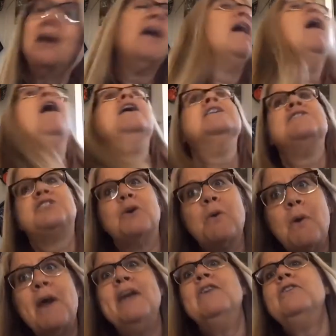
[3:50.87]
So
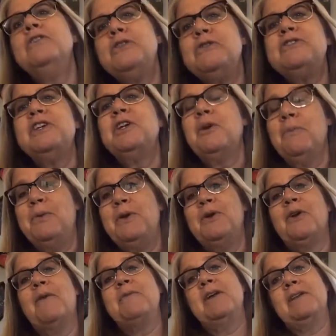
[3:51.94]
introducing computer
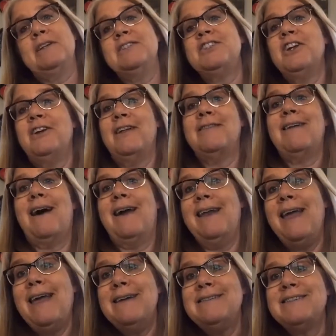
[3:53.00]
emulation at that age
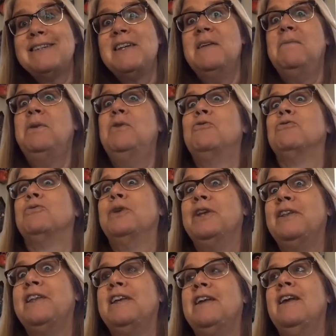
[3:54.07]
can be really,
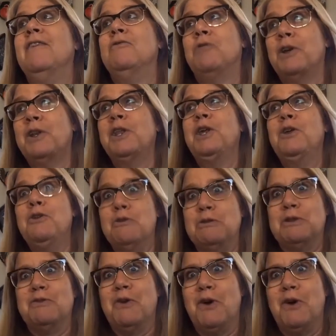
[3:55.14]
really useful.